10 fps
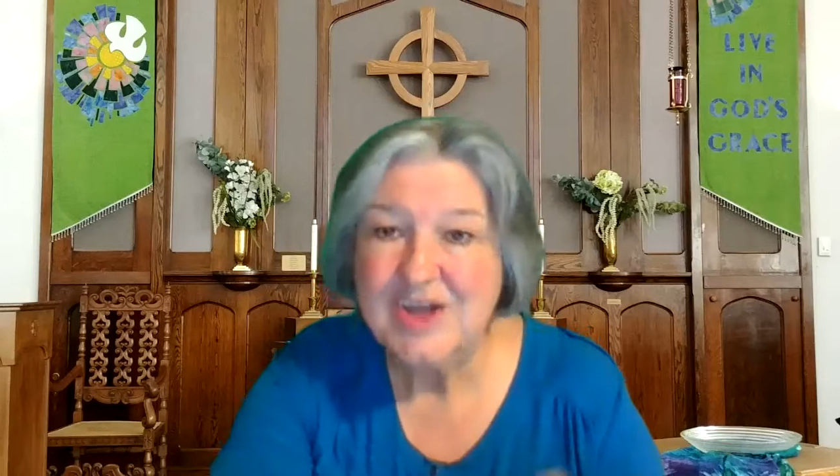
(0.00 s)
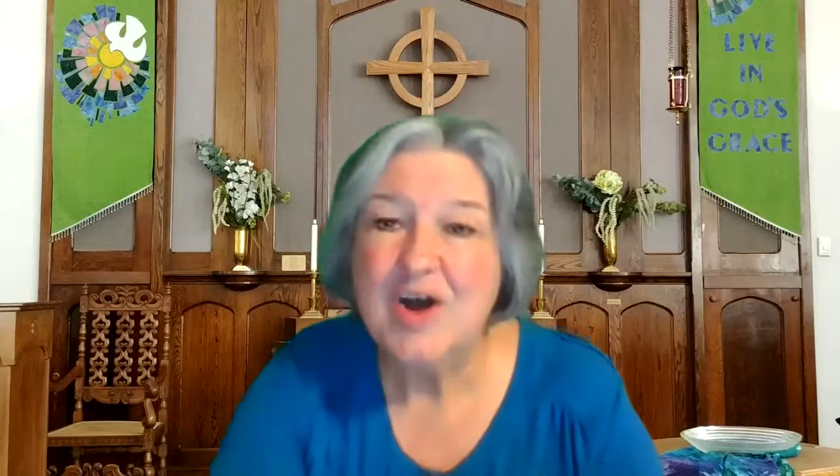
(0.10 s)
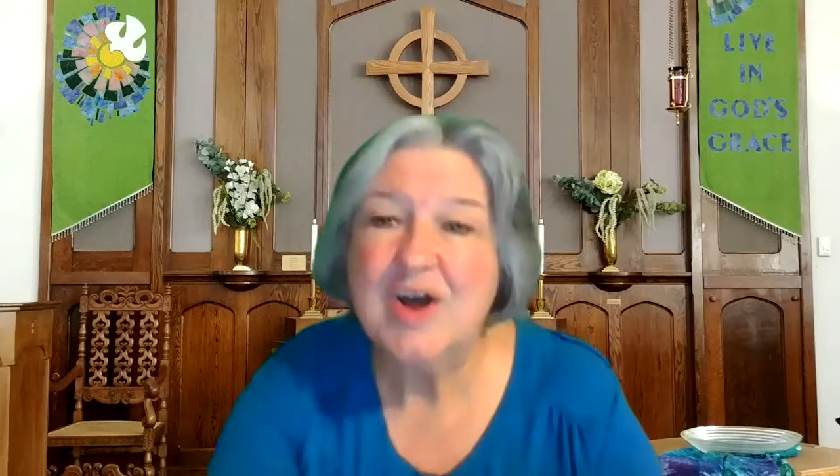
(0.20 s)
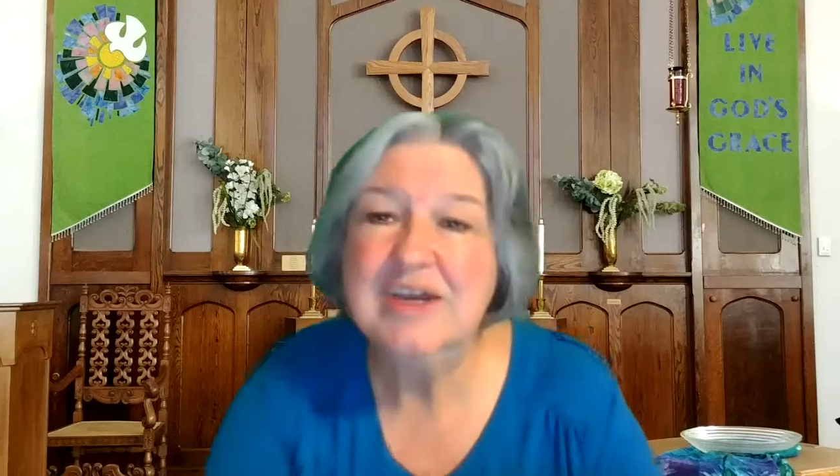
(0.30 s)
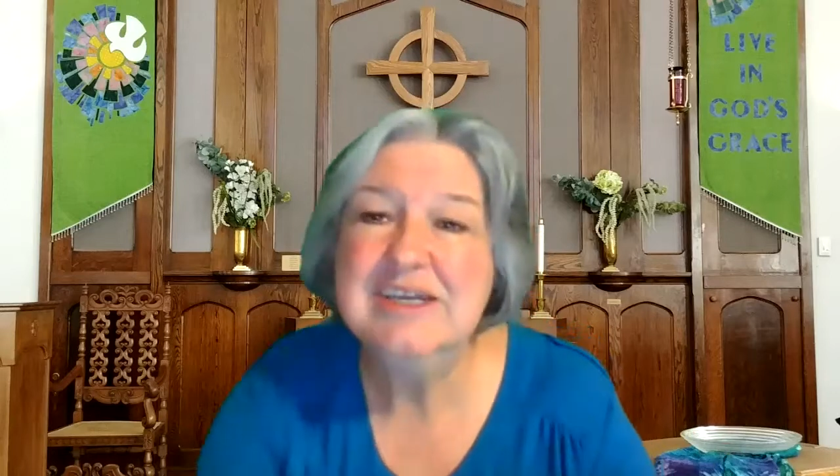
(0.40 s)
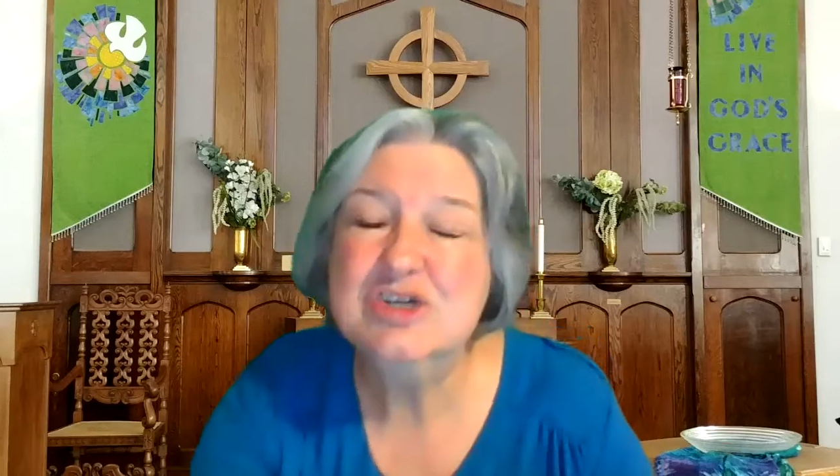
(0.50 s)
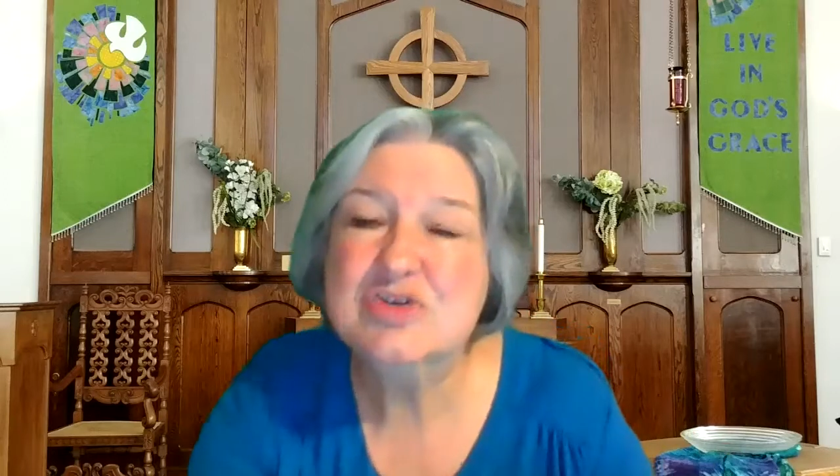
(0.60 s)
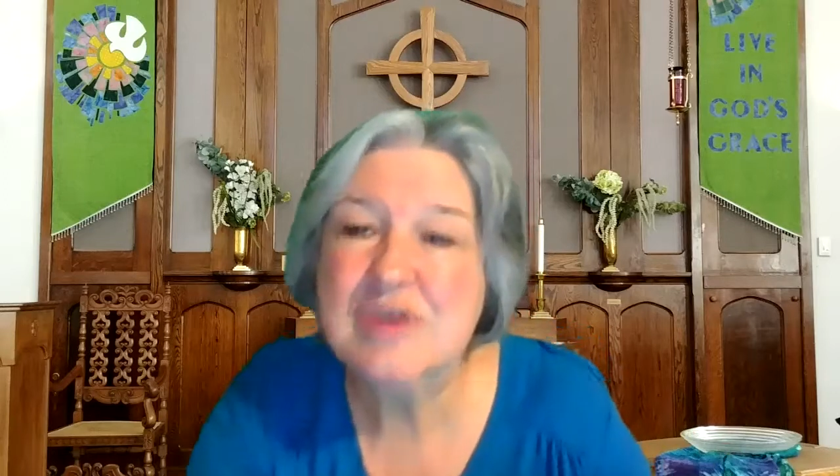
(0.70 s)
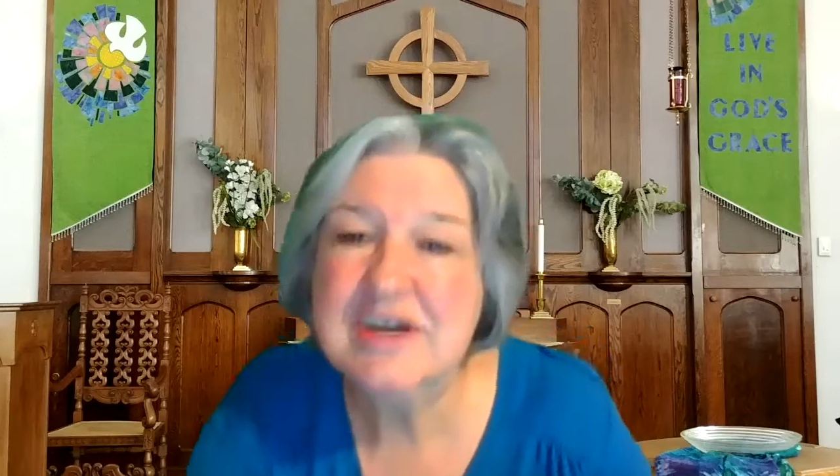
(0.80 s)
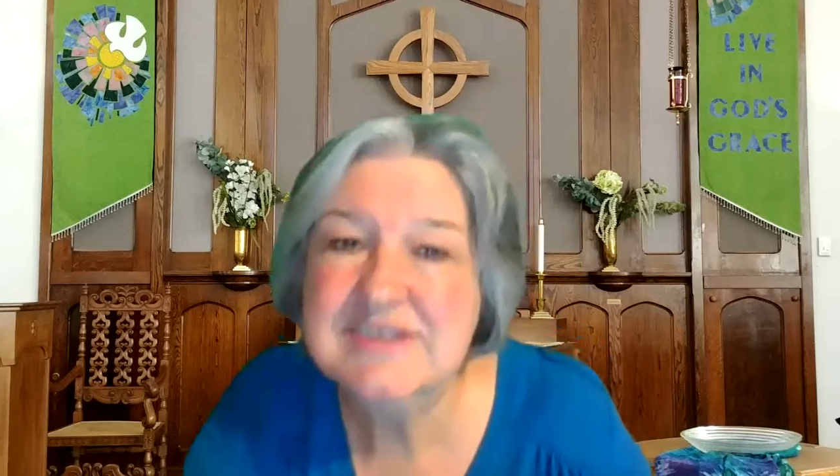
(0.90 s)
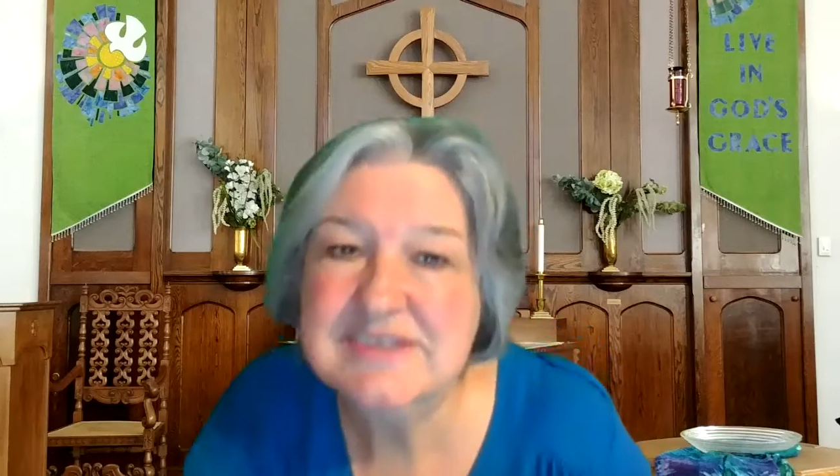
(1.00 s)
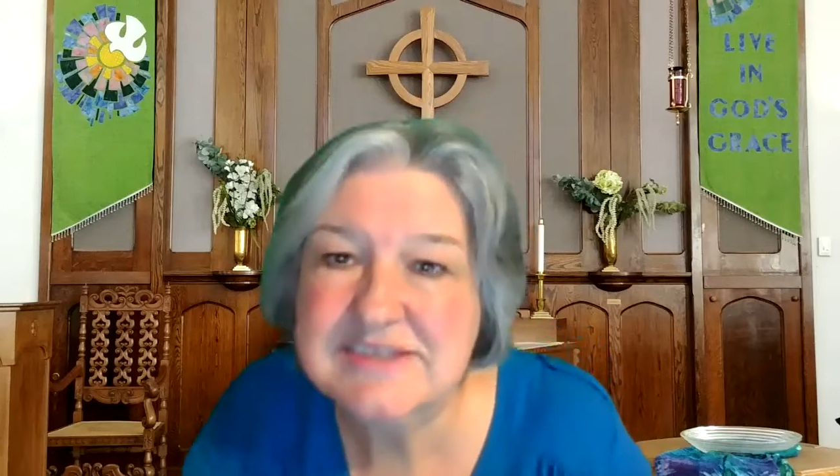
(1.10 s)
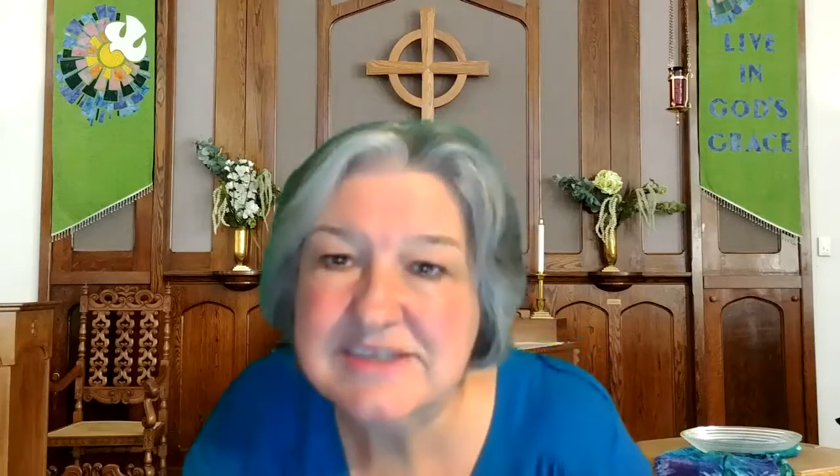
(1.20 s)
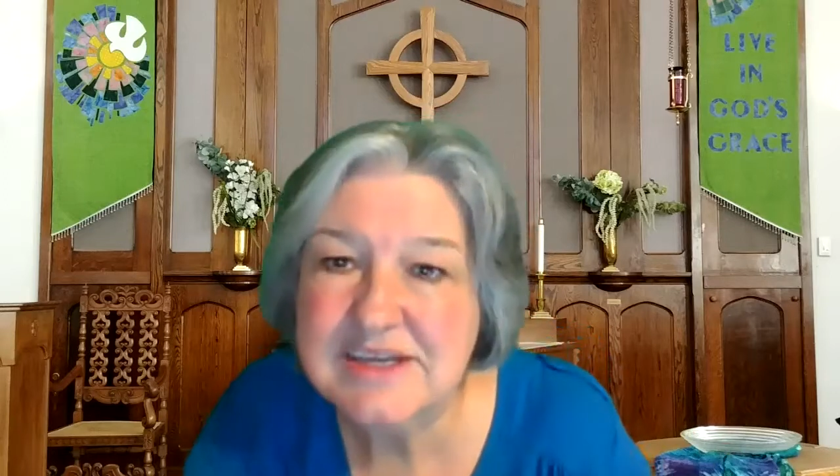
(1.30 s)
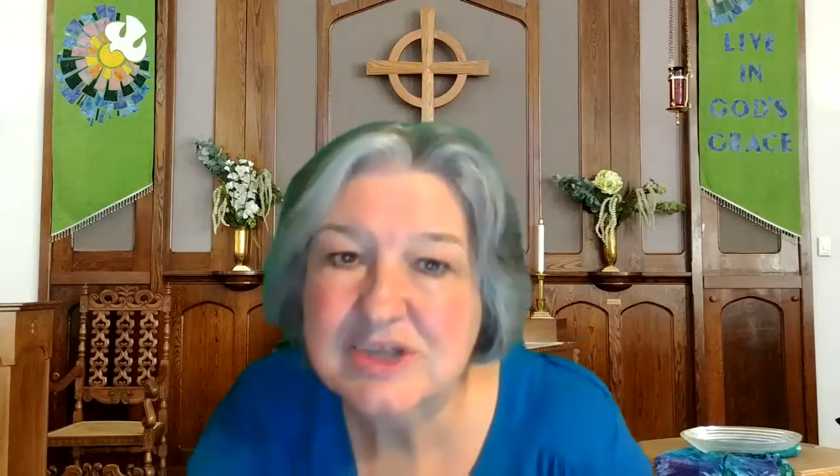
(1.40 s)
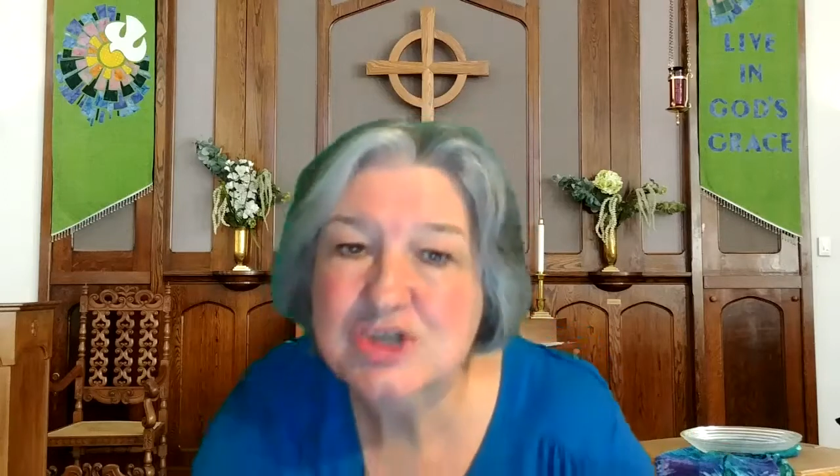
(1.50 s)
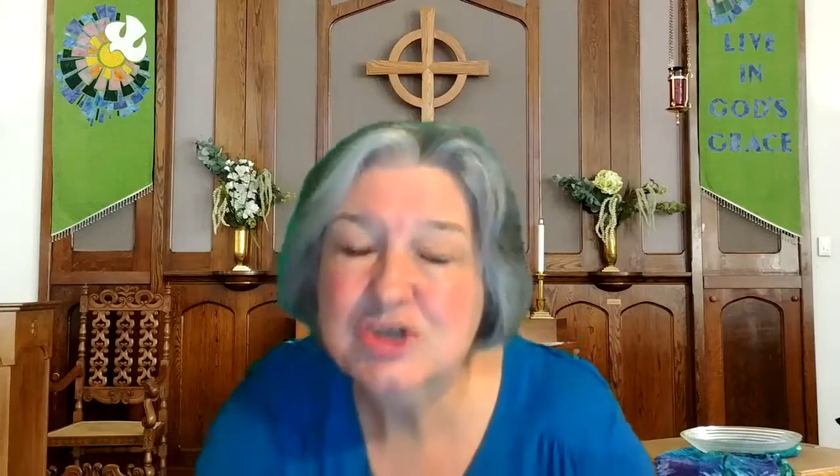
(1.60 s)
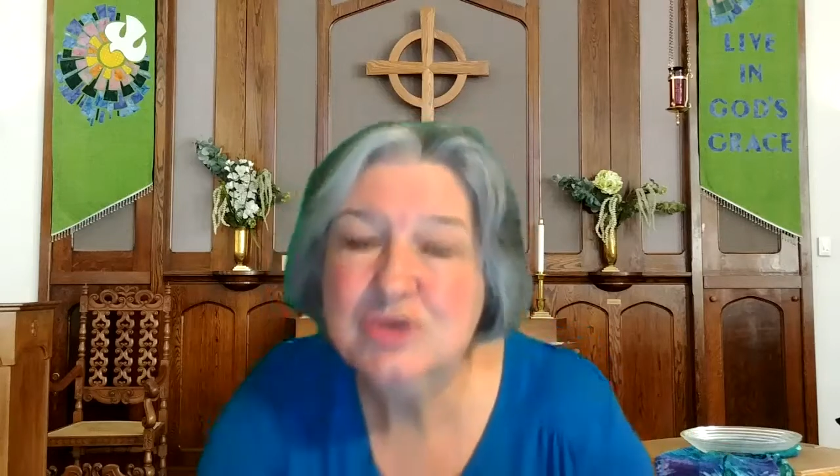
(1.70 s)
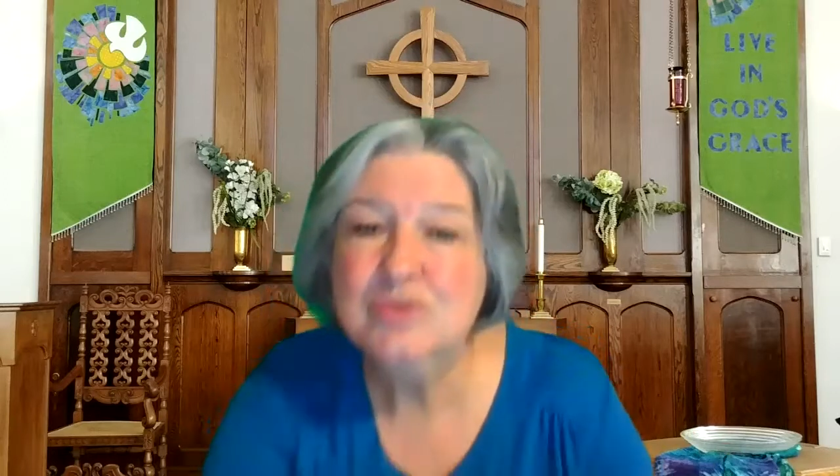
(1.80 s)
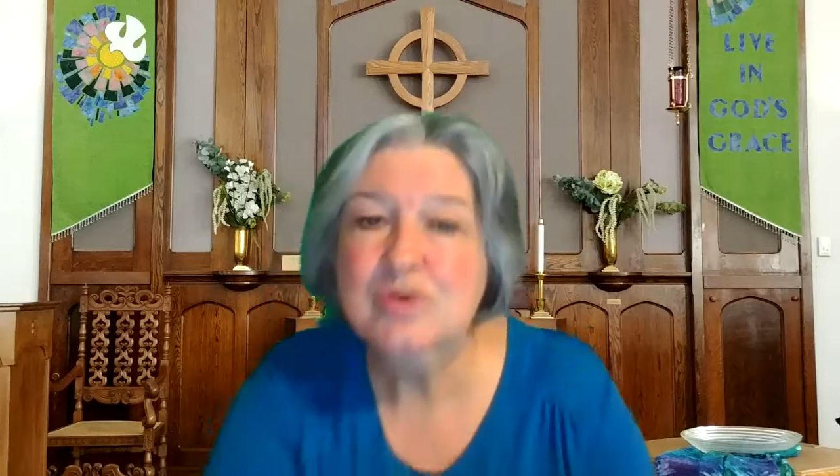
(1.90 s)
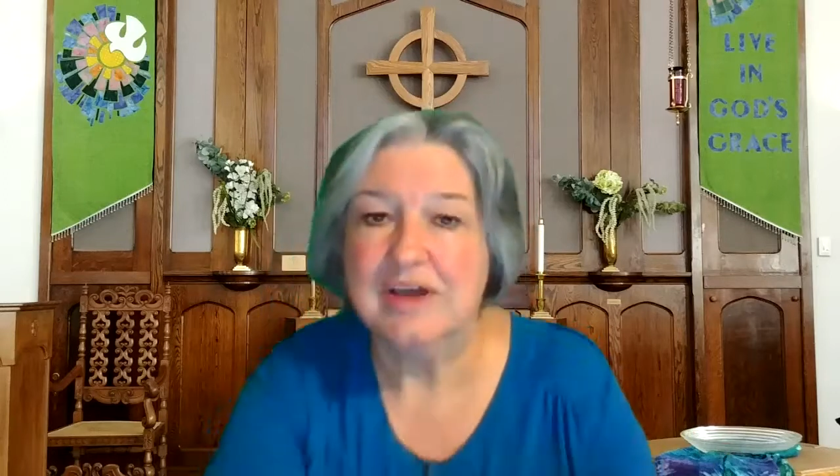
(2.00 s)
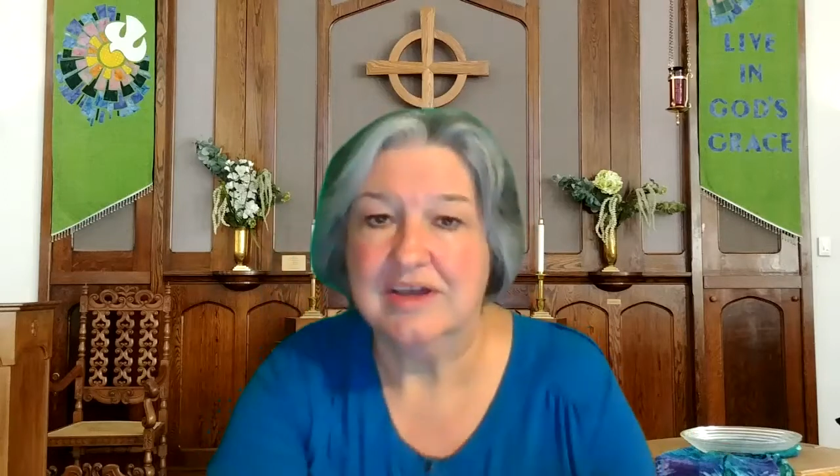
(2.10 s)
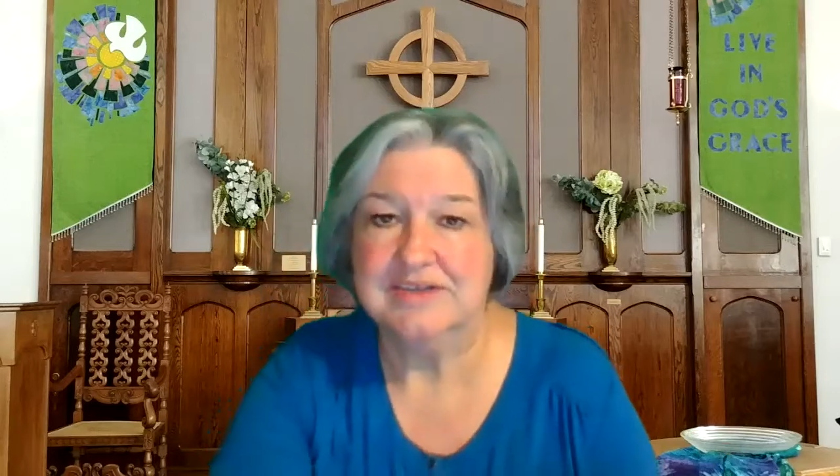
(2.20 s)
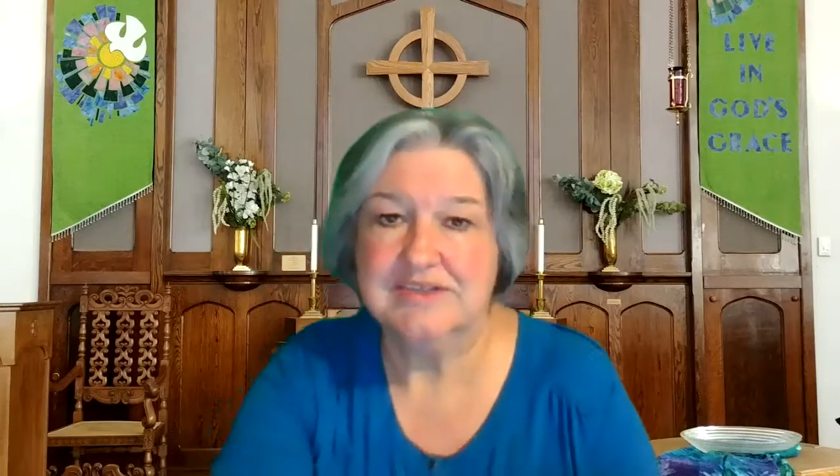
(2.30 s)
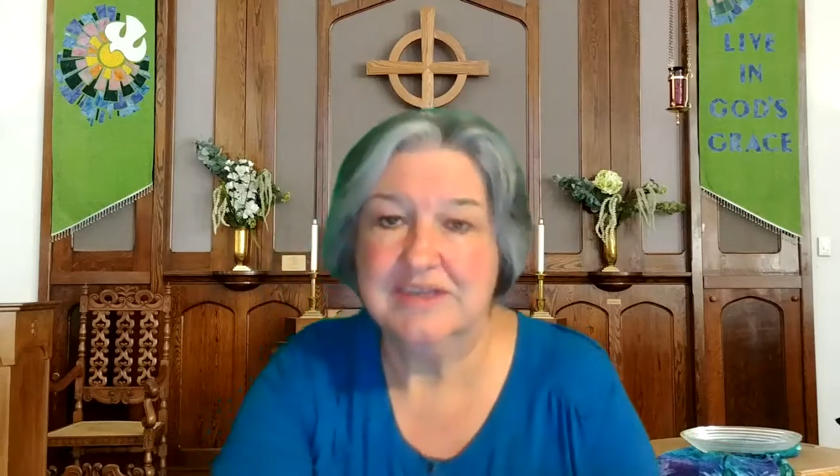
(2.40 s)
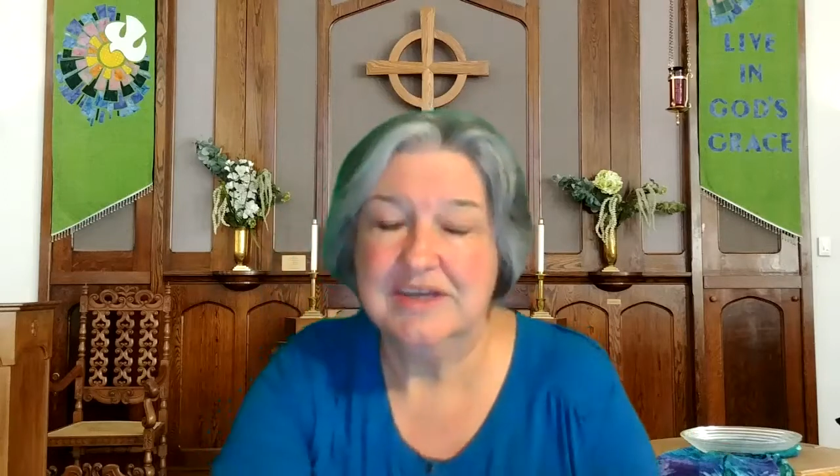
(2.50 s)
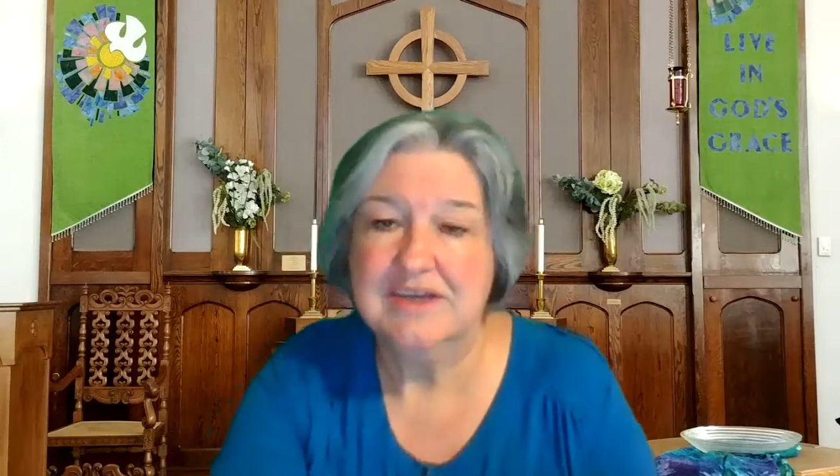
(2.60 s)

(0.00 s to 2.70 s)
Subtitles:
God entrusts to us